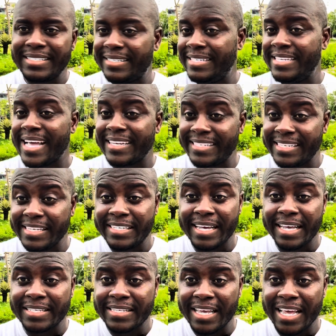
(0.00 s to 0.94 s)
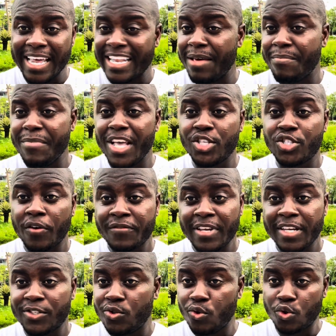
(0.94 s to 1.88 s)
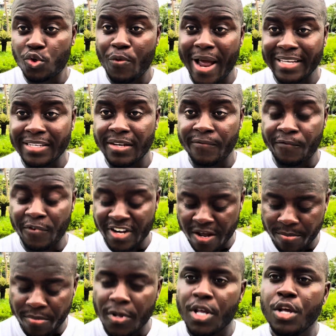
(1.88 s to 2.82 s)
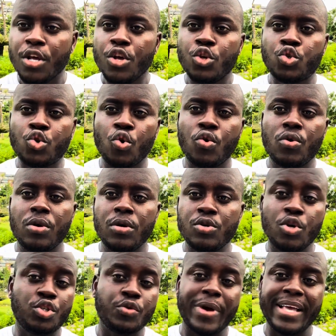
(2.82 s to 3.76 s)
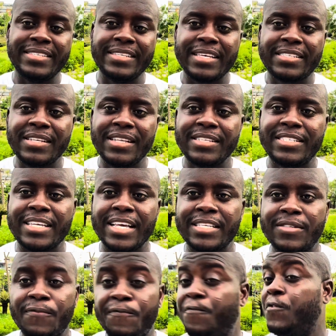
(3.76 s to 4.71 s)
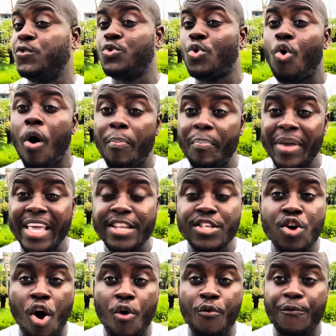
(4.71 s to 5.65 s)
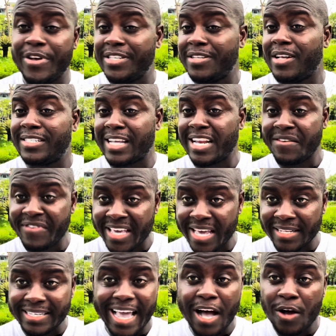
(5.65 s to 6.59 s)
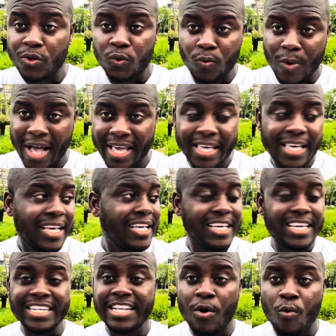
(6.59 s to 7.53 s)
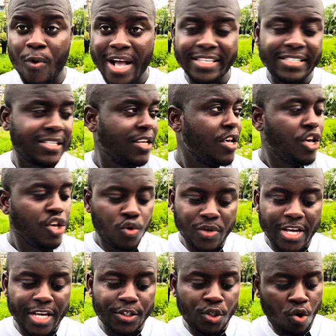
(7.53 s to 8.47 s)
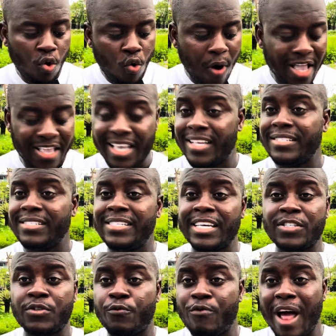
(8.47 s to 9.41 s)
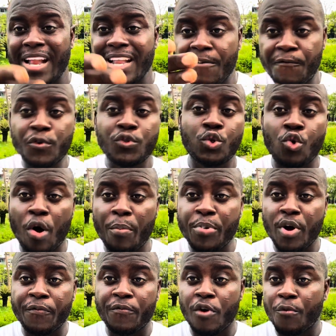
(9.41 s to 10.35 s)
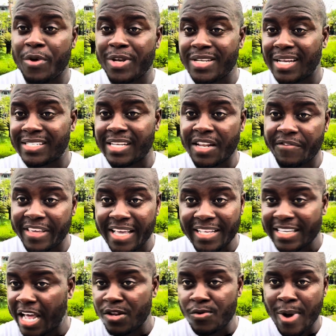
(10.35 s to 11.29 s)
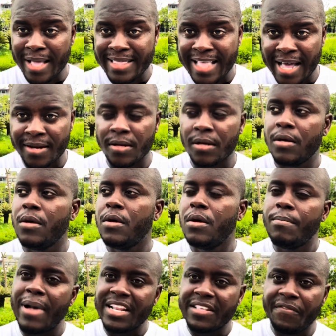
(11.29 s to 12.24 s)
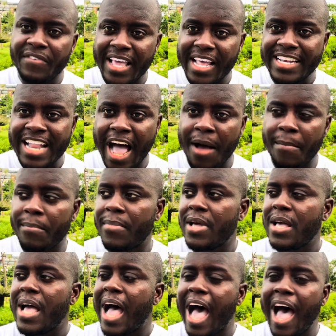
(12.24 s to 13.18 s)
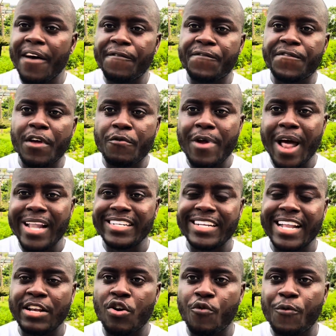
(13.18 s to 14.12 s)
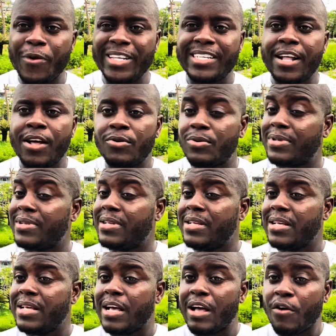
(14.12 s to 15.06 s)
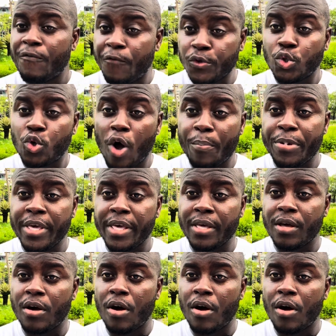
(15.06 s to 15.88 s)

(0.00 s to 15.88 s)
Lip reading: their teachers in the means of just notarizing for them. So notarization is just photocopying your original certificate. Elsewhere in the West, you just go and then just run a photocopy of your original certificate and you are done. But in Vietnam, after running a photocopy